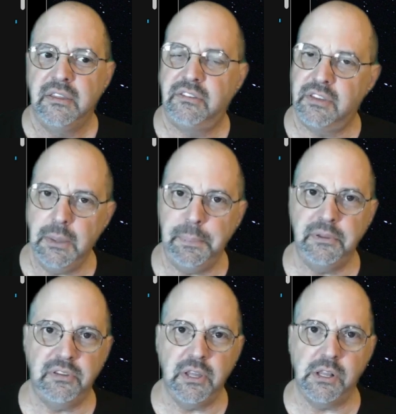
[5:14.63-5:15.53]
zip
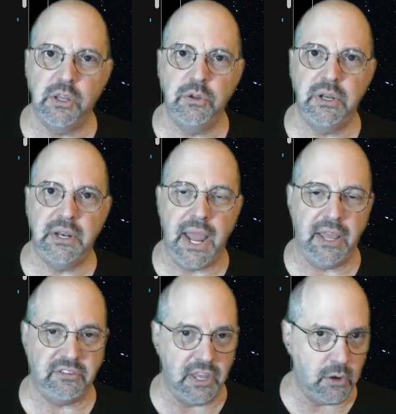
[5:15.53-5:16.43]
is included
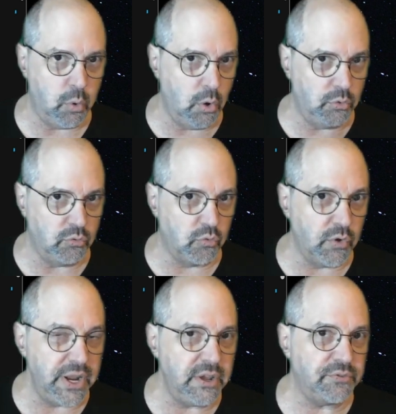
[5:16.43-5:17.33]
as a quote,
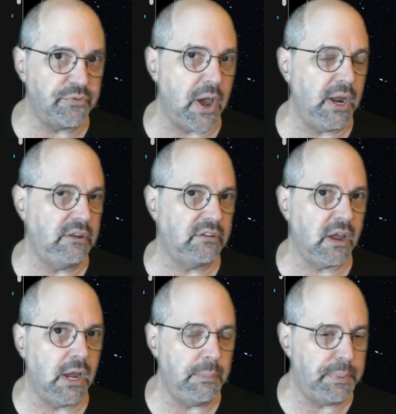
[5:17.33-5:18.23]
reified
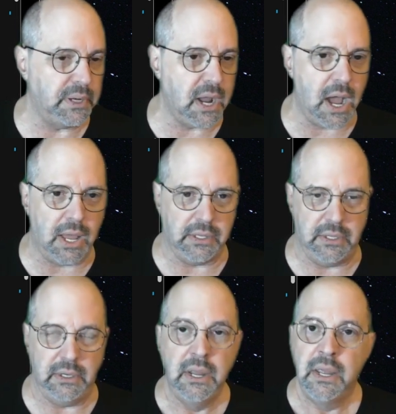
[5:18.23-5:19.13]
type in
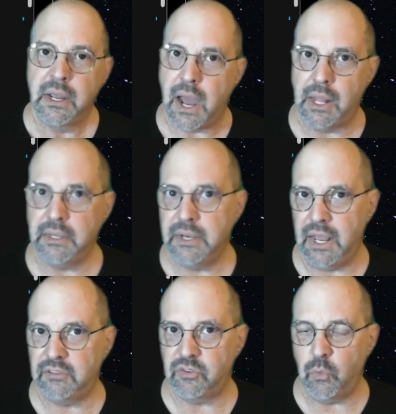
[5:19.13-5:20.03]
Kotlin. Kotlin
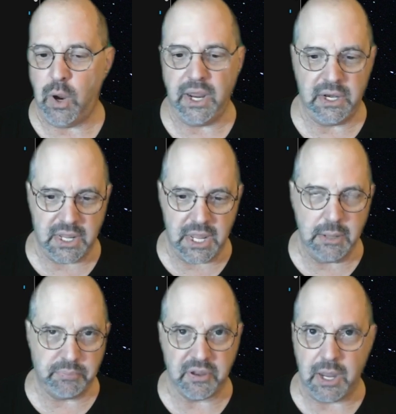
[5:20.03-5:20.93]
has a way to
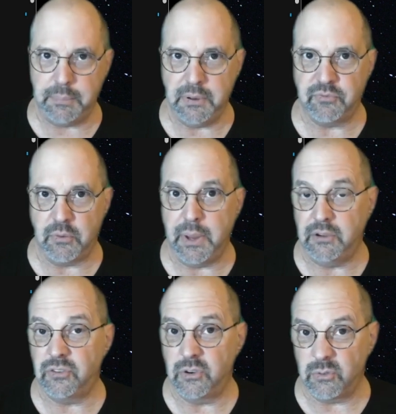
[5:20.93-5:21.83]
keep type
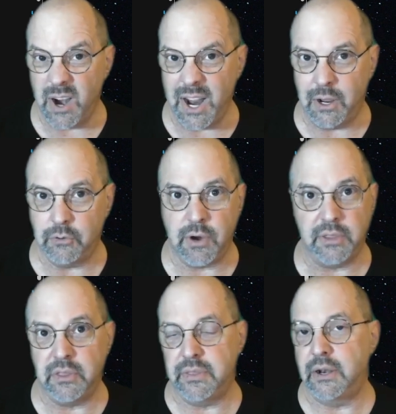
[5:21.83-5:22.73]
information around
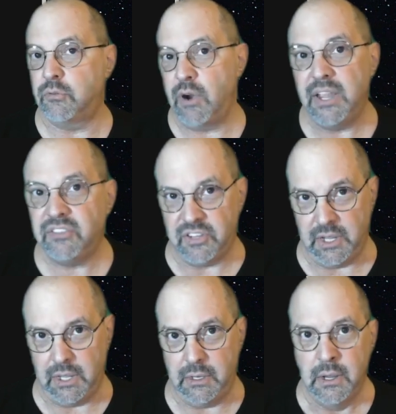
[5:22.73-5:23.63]
rather than
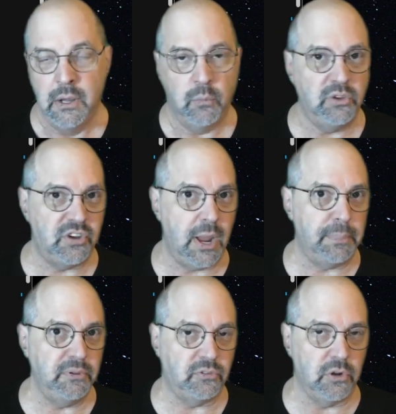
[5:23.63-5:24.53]
erasing it, which
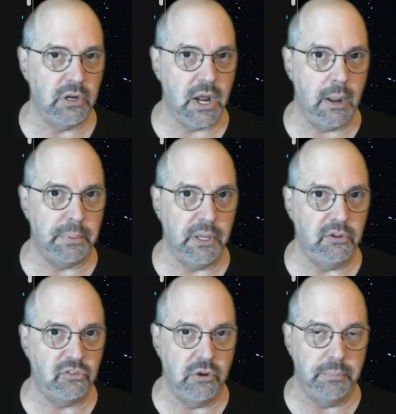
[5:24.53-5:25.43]
happens during
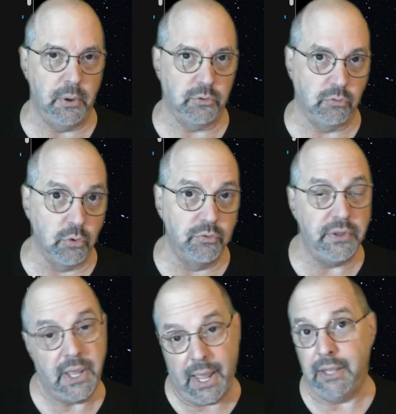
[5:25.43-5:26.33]
compilation in both
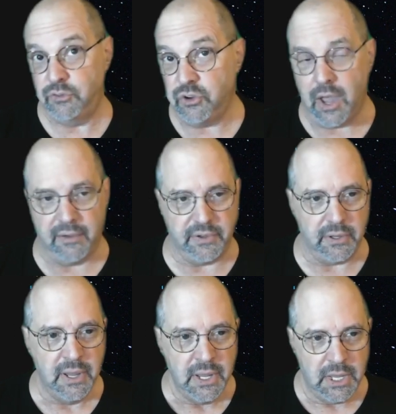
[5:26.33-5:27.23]
Groovy and
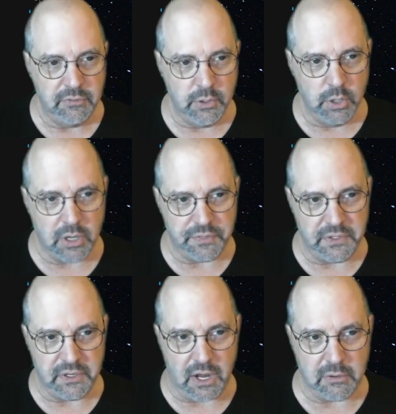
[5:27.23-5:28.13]
Java. If you look at the
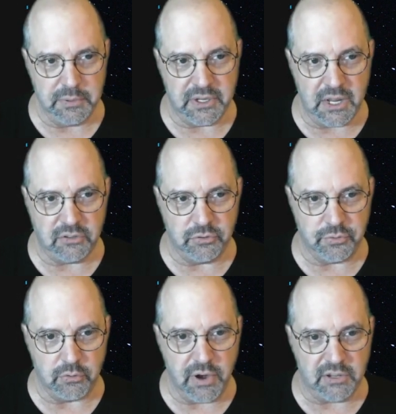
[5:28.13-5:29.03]
documentation
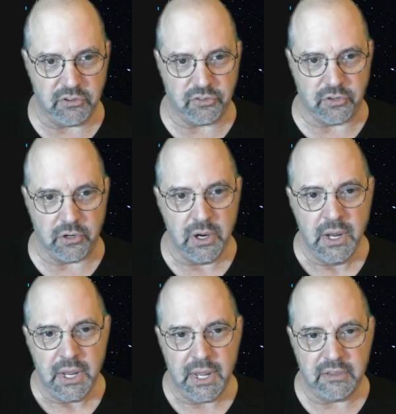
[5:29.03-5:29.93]
for register,
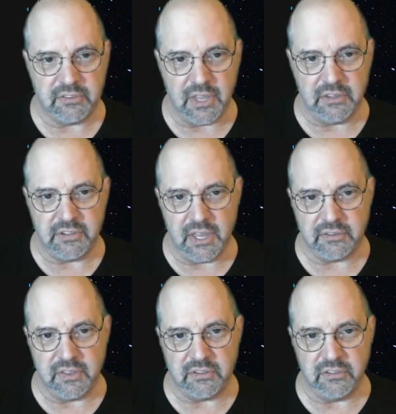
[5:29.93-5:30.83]
it says,
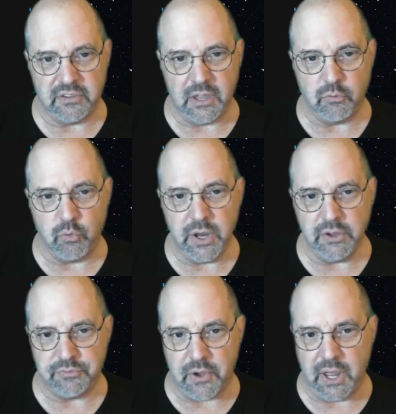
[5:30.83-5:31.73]
yes, this is a
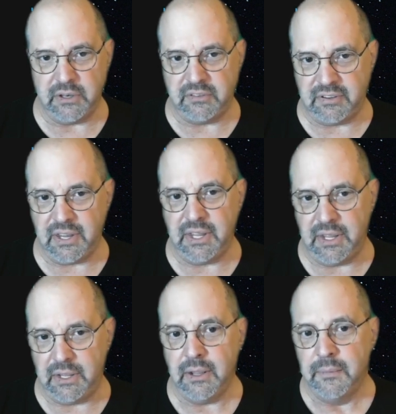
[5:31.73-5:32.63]
reified
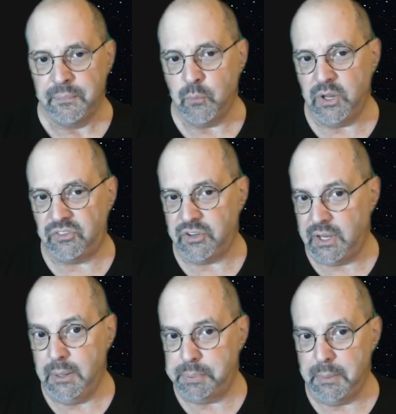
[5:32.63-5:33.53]
T, which
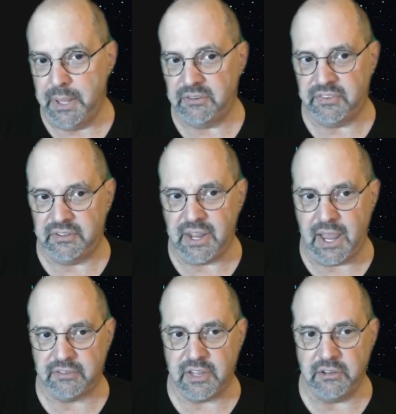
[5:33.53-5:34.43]
implements the
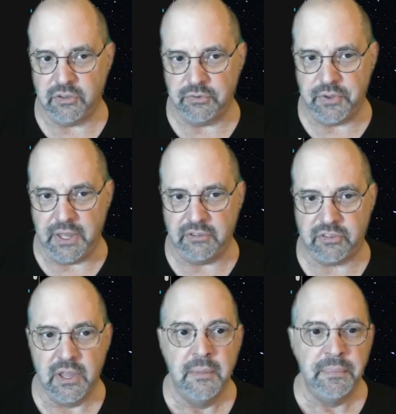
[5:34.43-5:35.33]
task
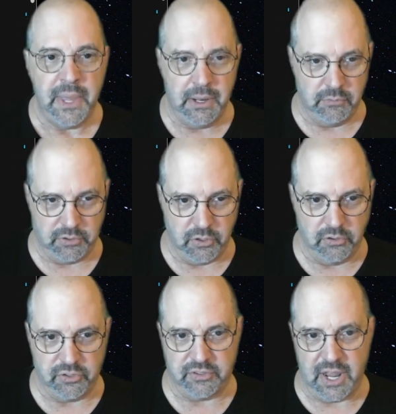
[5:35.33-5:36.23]
interface and
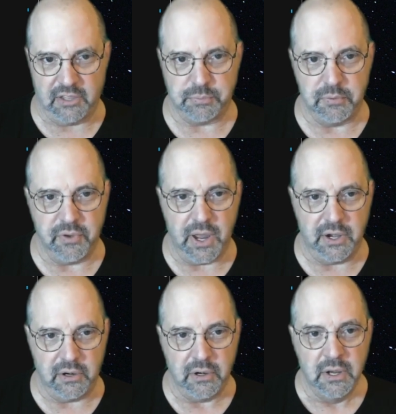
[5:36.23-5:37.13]
returns a task
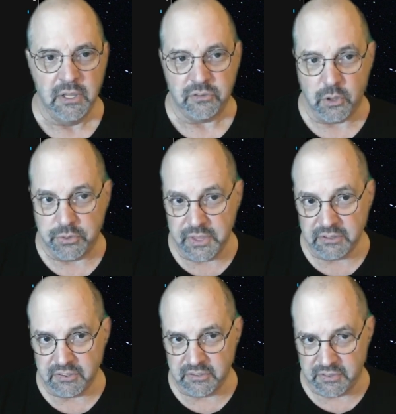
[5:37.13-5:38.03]
provider. So
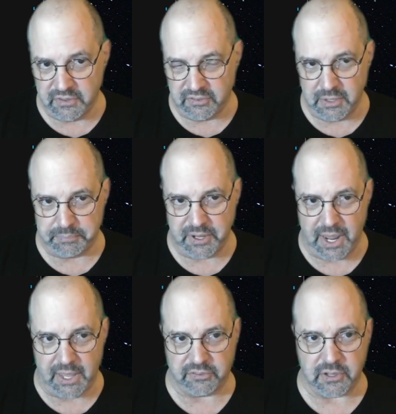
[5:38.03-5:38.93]
this is the zip
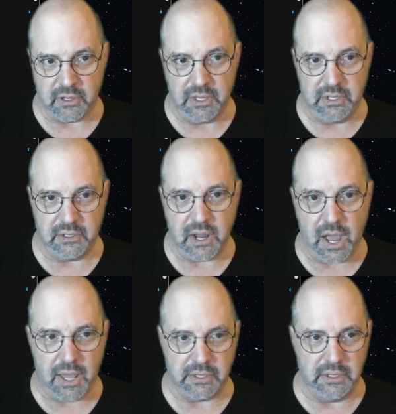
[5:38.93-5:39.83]
task in
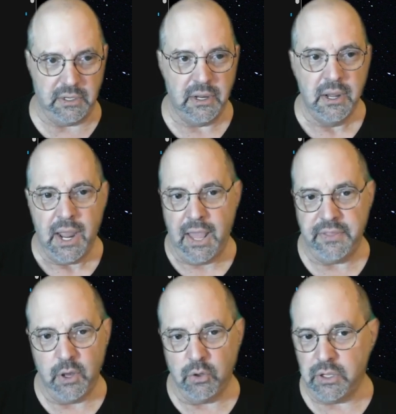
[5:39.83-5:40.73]
Kotlin. And
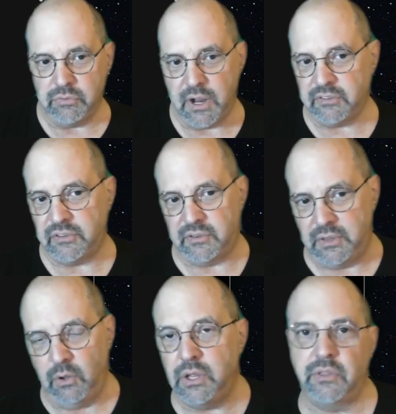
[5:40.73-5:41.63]
the only rest,
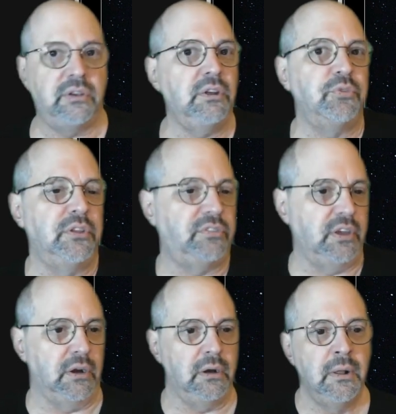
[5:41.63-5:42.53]
the only other difference
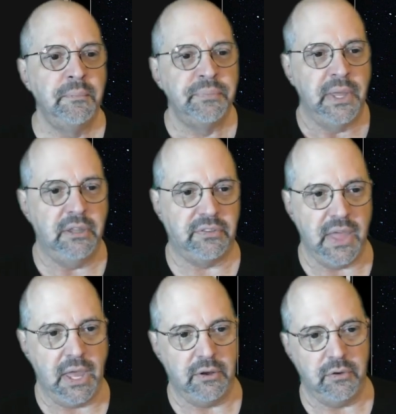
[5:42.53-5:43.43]
here is
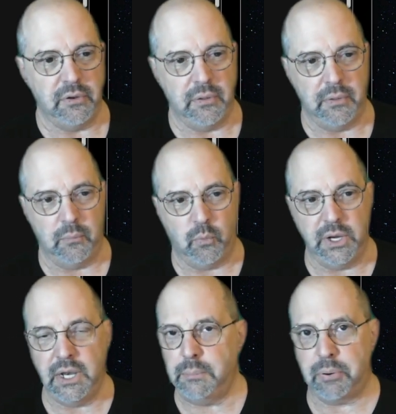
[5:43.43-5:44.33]
that
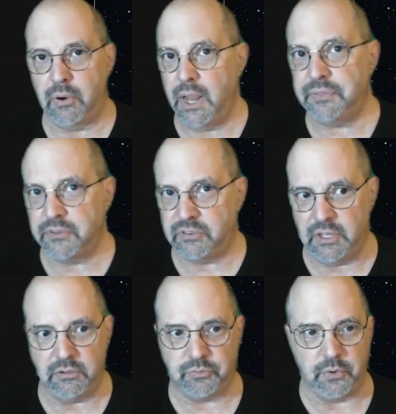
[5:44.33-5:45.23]
we need
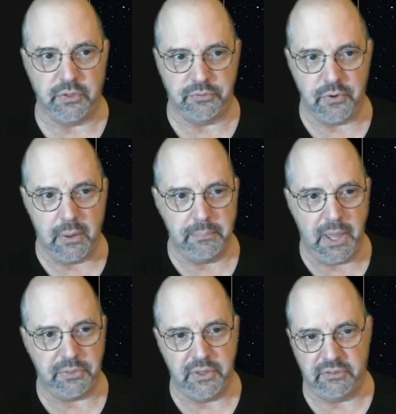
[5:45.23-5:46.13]
parentheses for the from
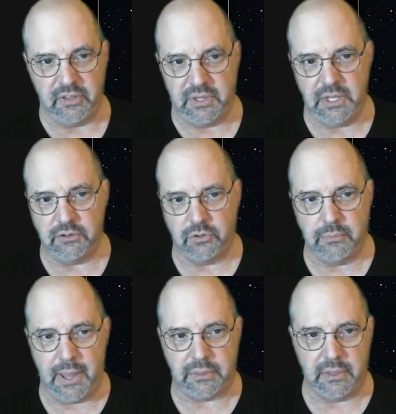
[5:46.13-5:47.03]
methods and the into
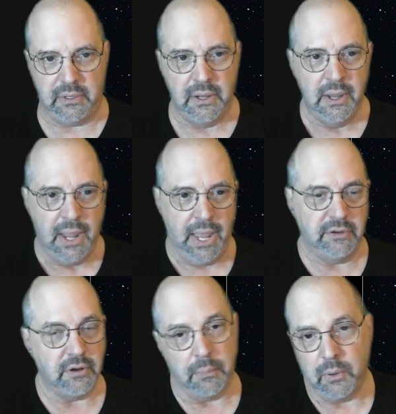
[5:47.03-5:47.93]
method
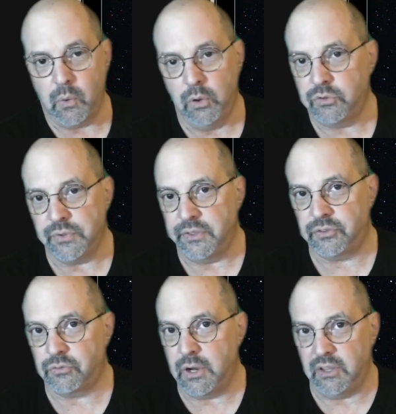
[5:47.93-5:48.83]
and double quotes for the
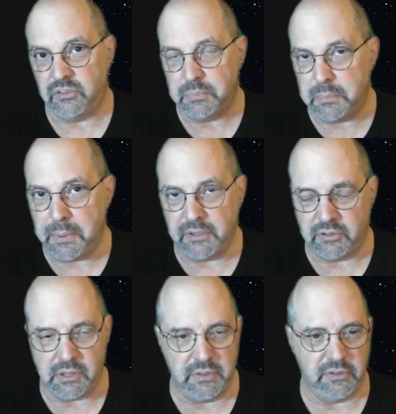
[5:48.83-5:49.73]
strings, but
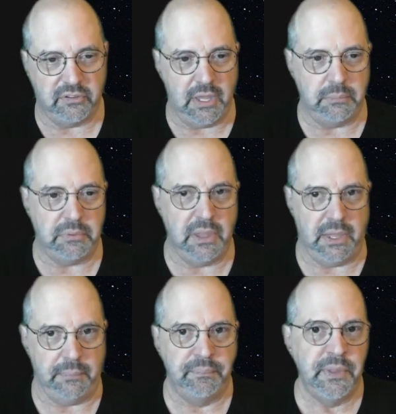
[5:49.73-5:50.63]
basically the same thing.